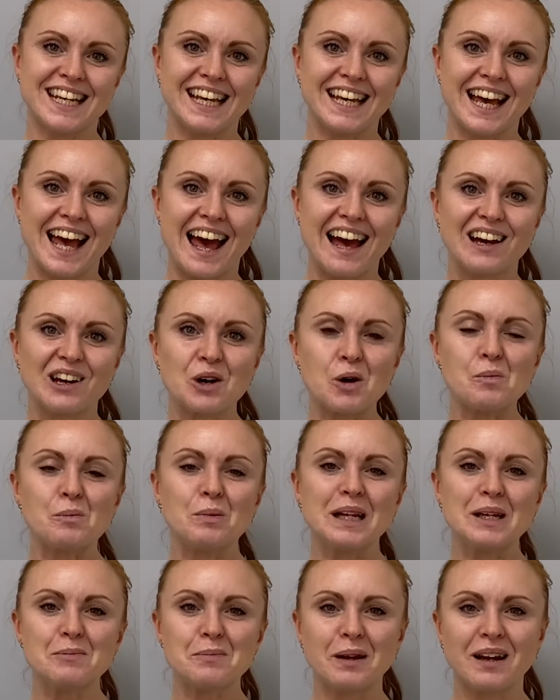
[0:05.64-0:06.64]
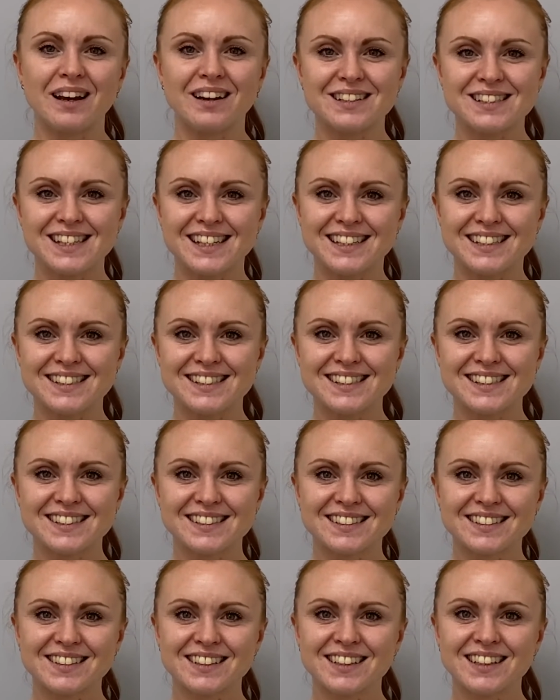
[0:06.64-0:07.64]
here at Complete Pilates.
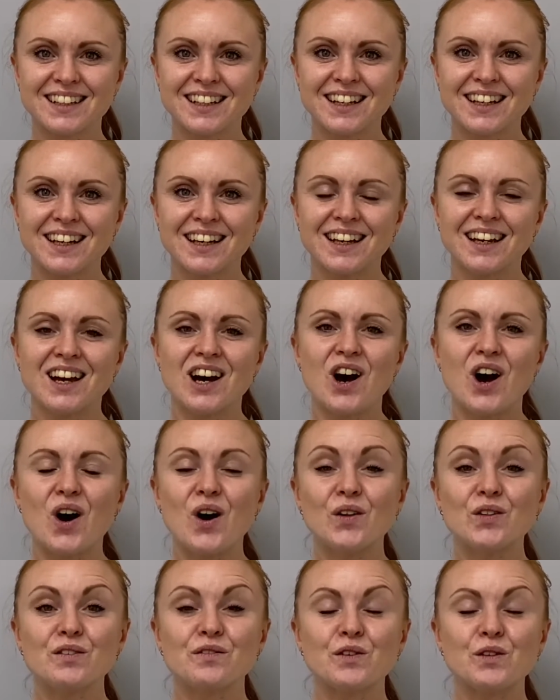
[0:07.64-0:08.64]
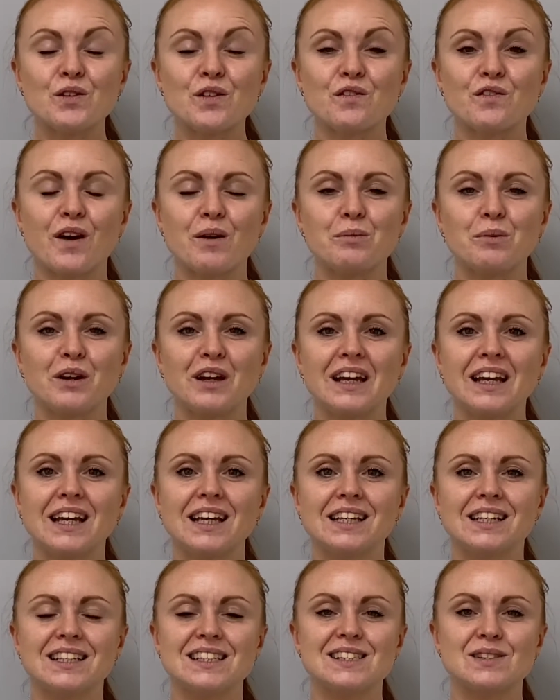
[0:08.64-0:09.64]
On the 4th of February,
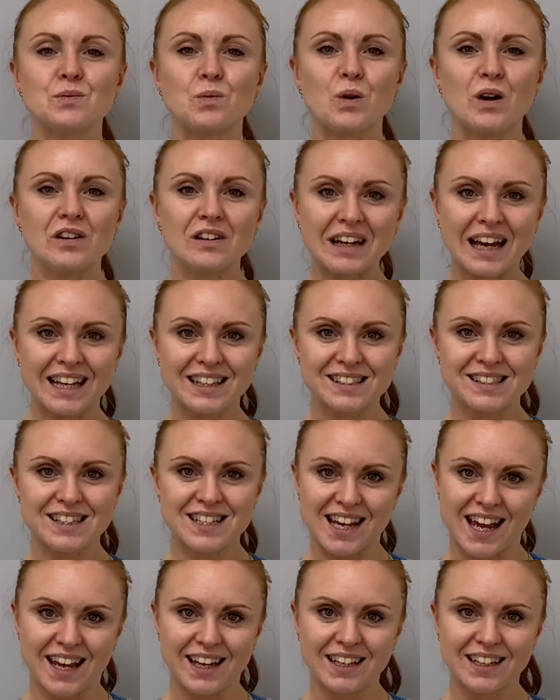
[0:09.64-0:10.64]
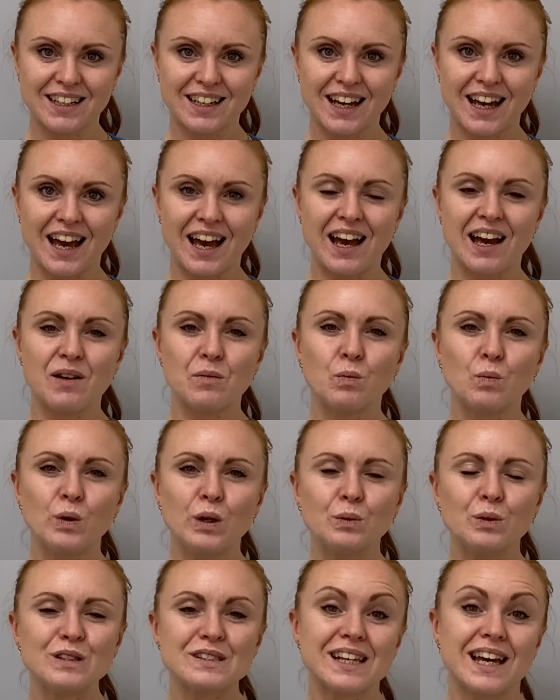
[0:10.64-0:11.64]
it is World Cancer Day, and
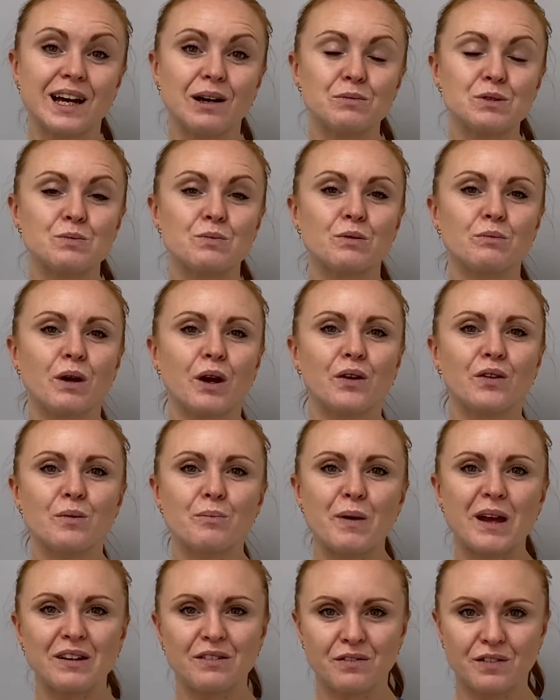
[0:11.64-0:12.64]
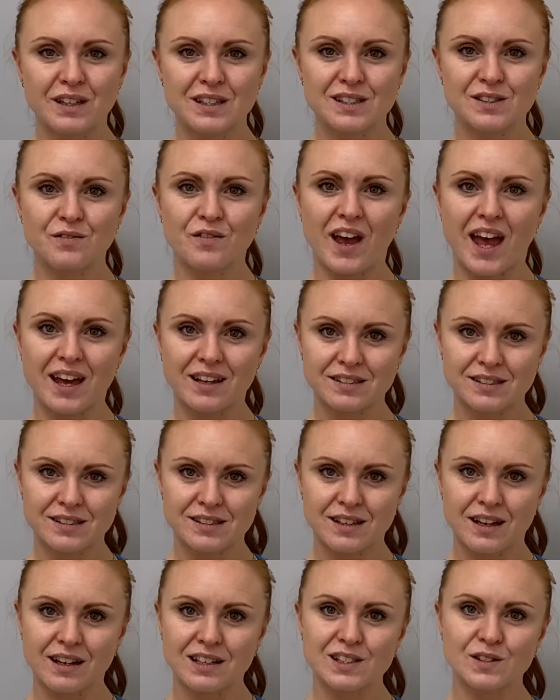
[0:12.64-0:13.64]
we want to help to promote the benefits of
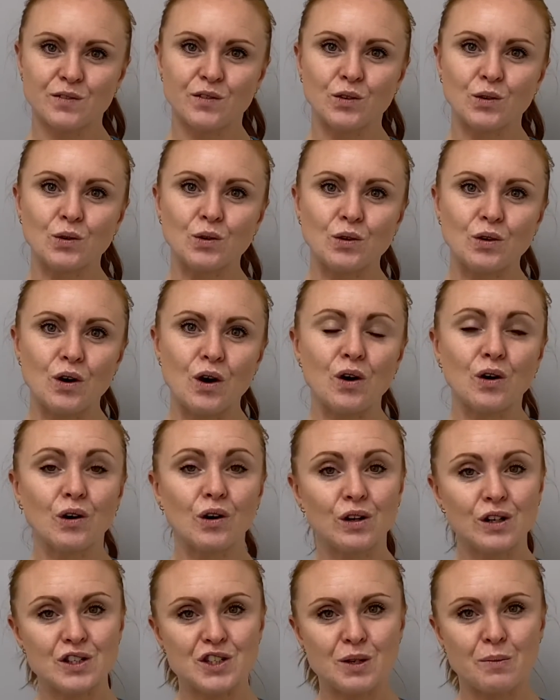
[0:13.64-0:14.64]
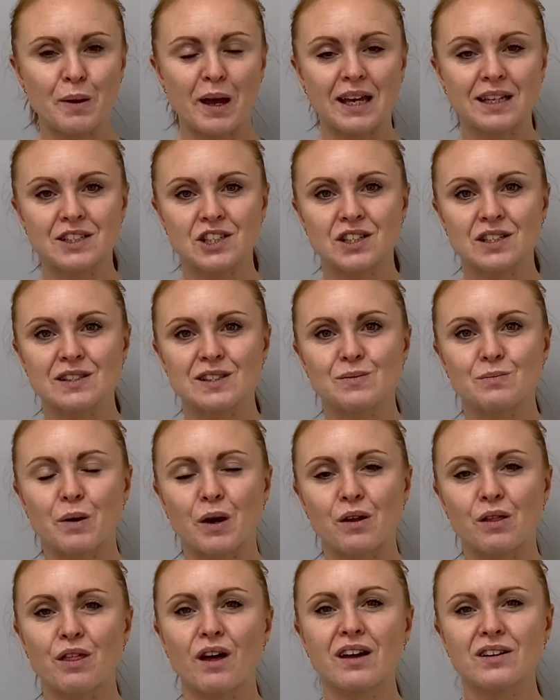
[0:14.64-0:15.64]
exercise for oncology patients,
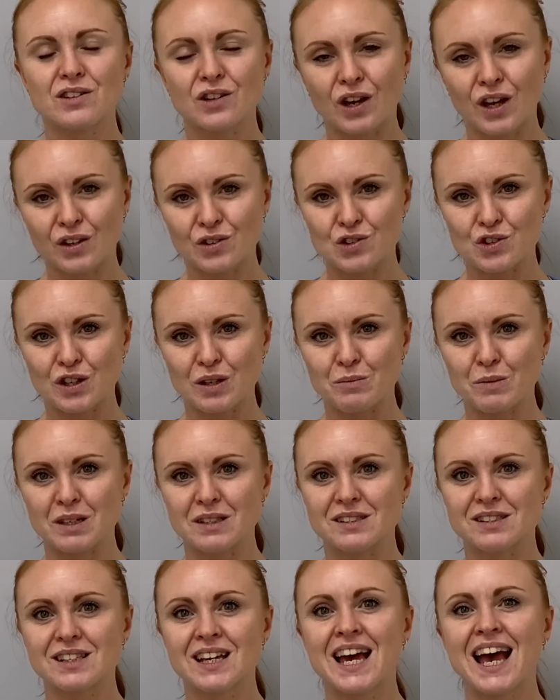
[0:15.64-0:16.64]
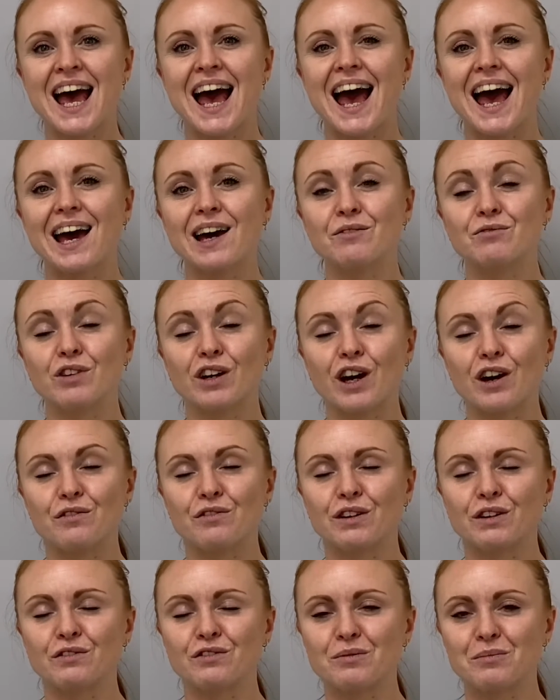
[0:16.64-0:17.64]
both undergoing treatment and
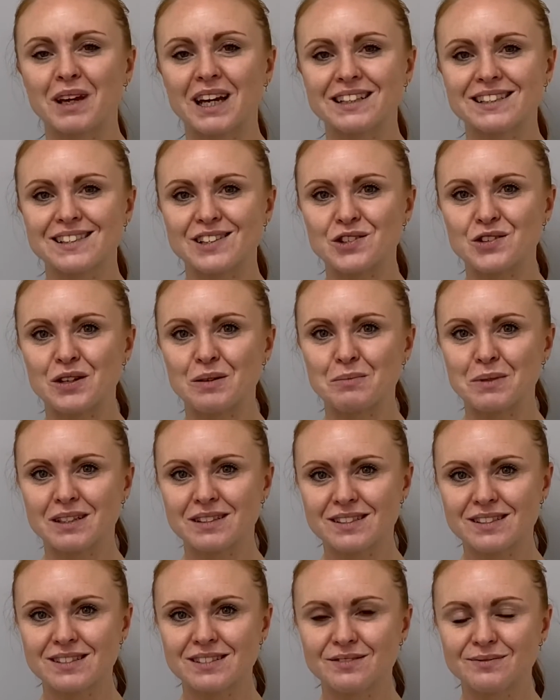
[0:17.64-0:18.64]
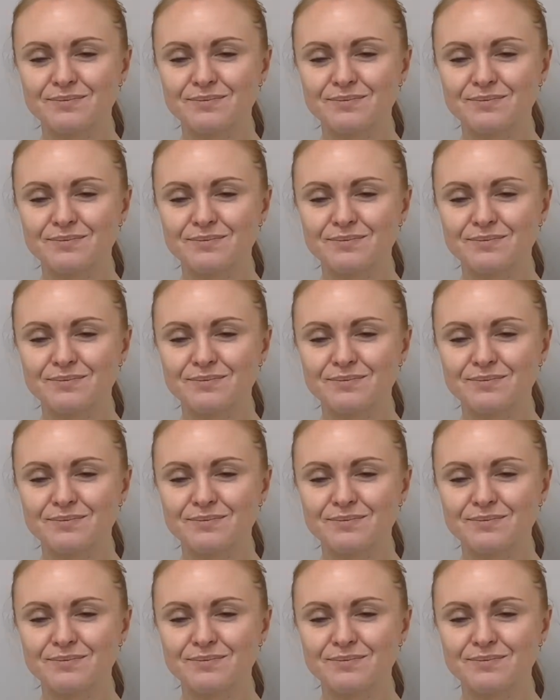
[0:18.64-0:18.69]
recovering from cancer treatment.